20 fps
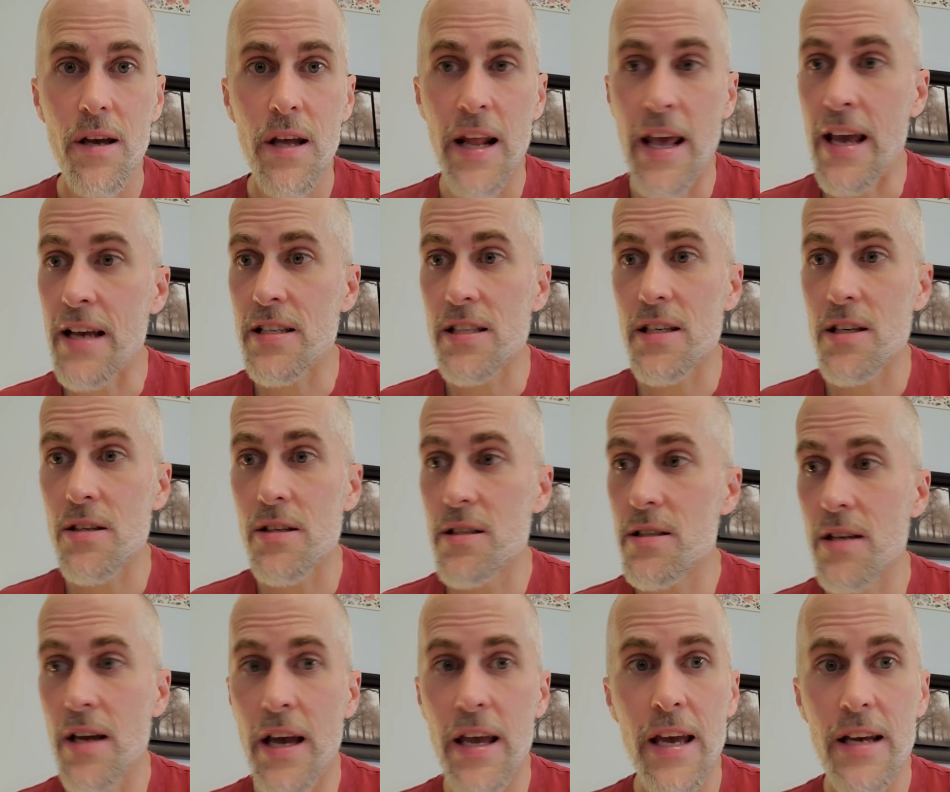And I ask you,
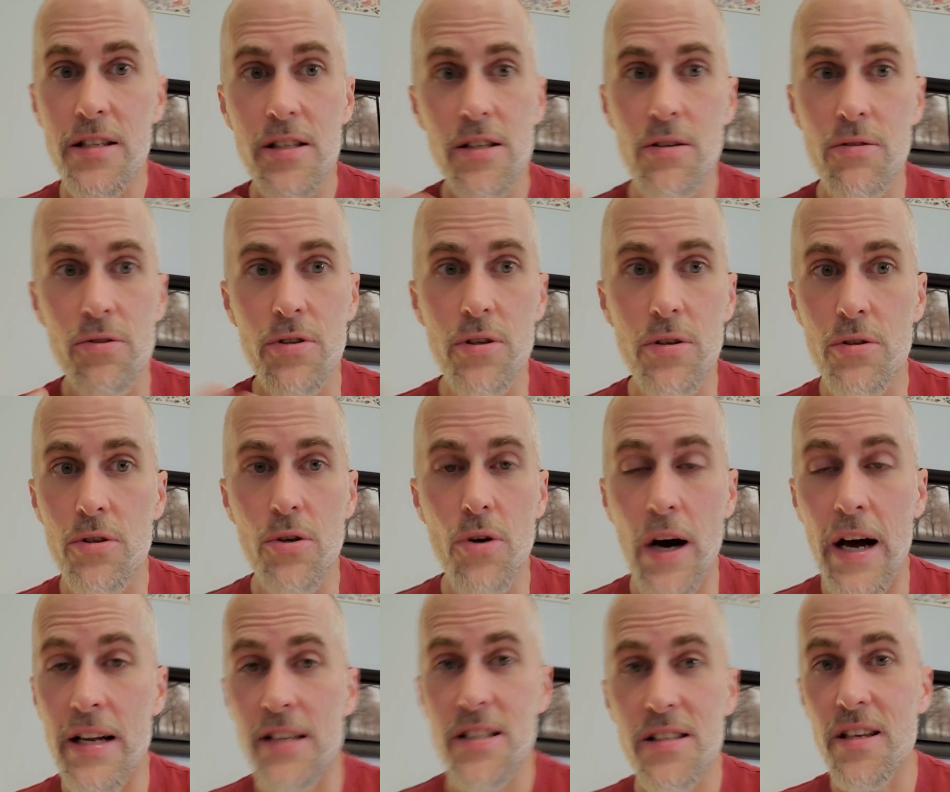I ask you, do, do you
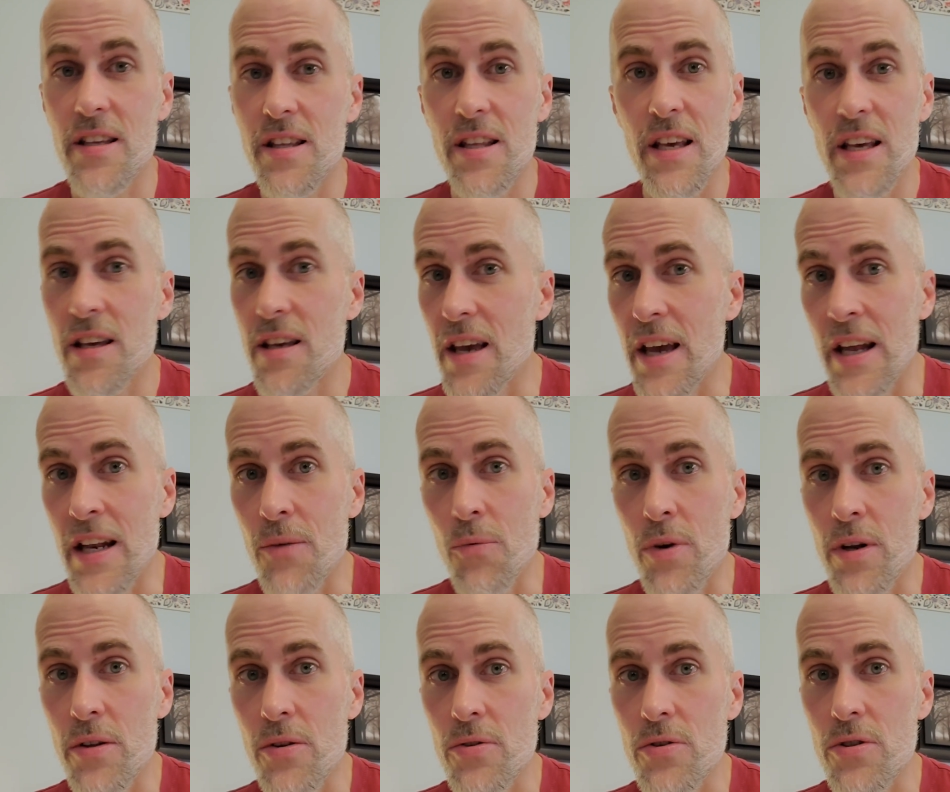honestly think any
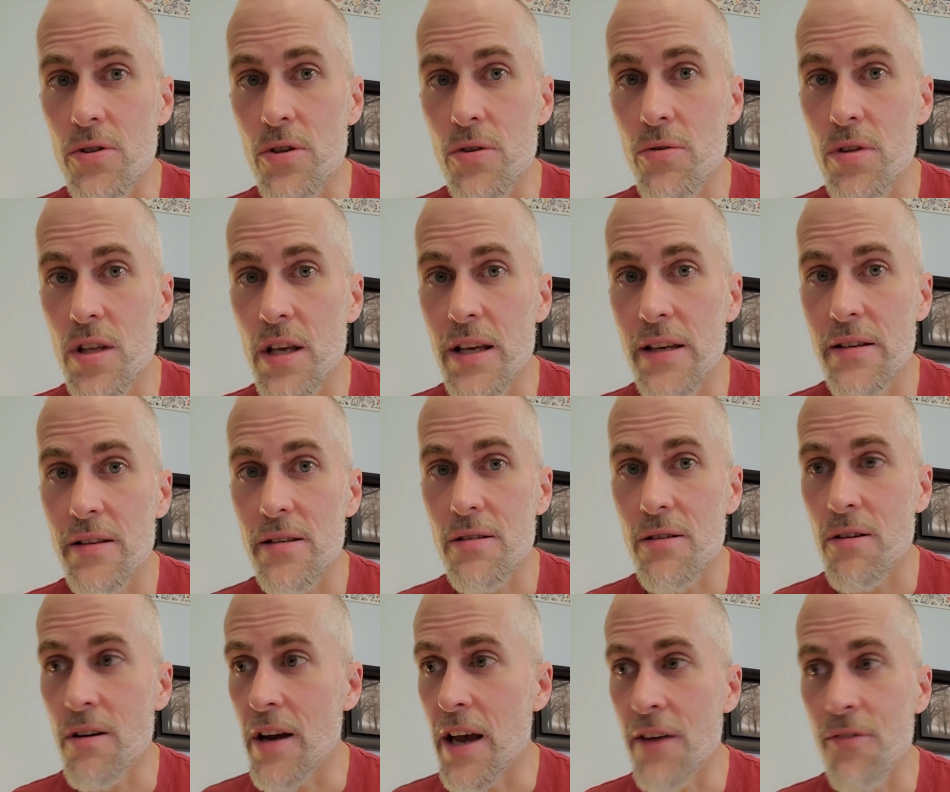one of those two things
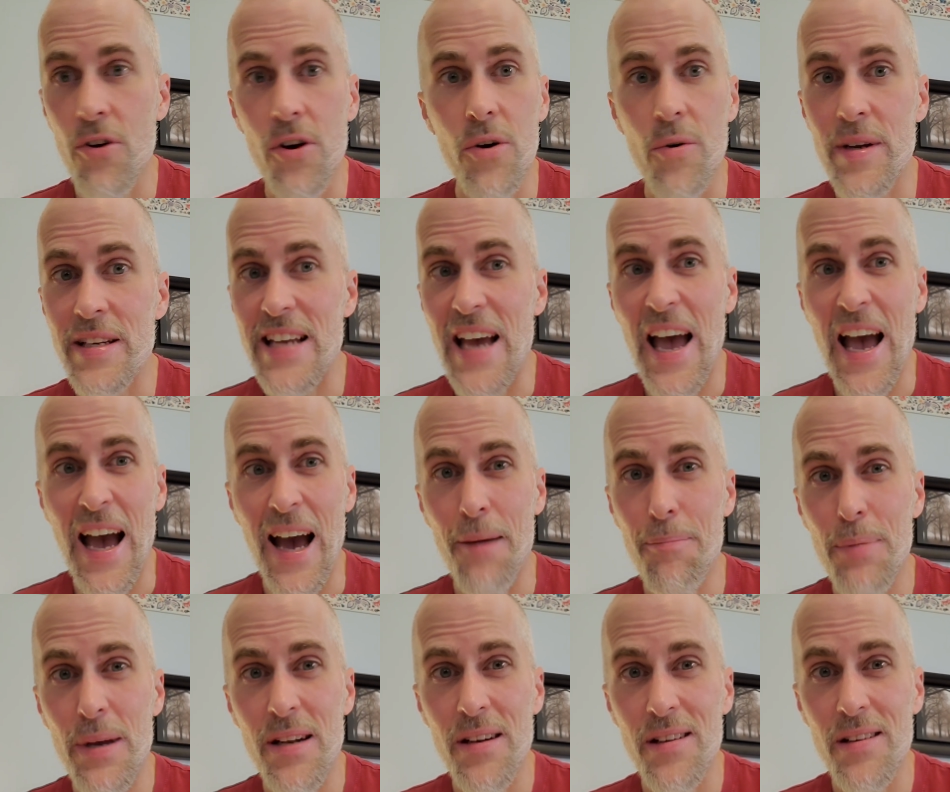are ever going to
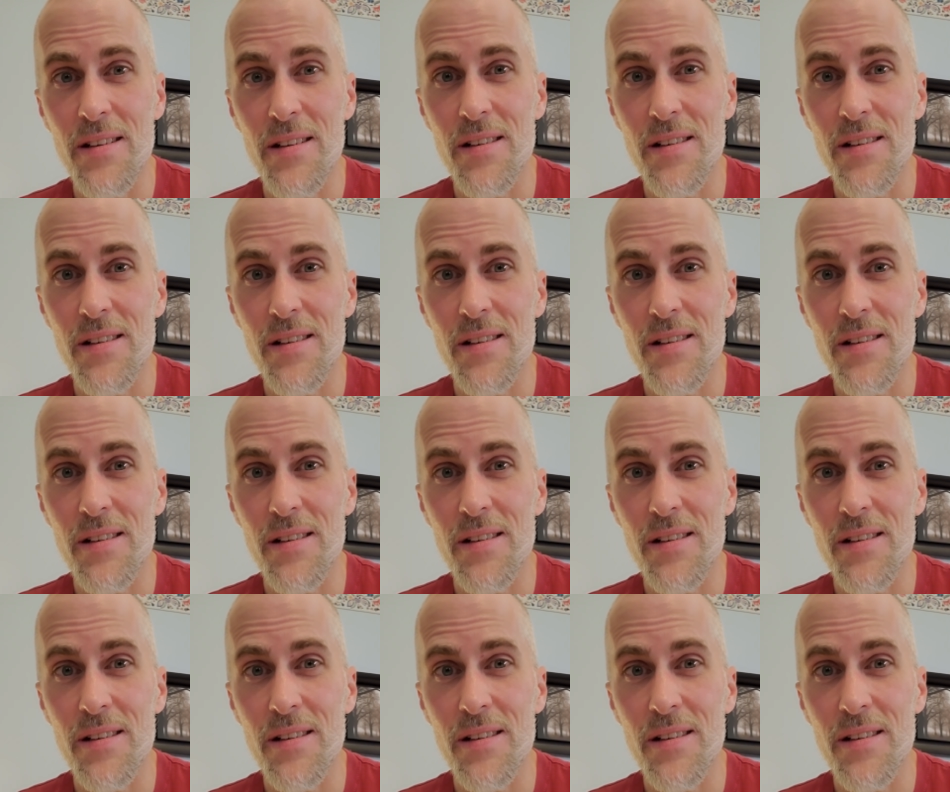happen?